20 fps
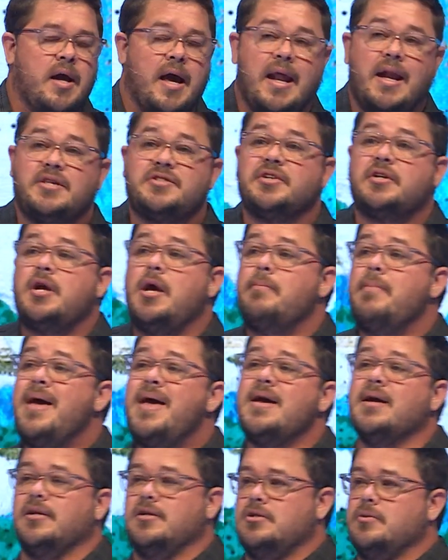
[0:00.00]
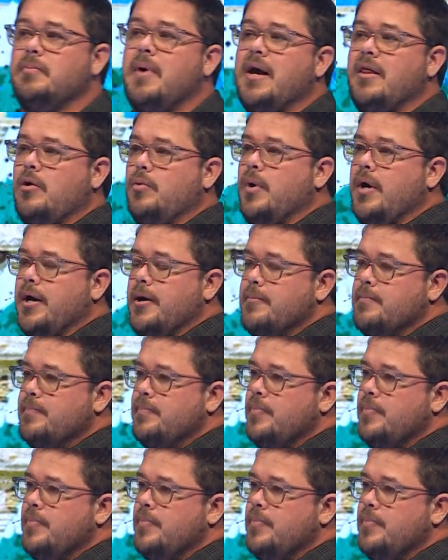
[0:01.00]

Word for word: And it's a command, by the way.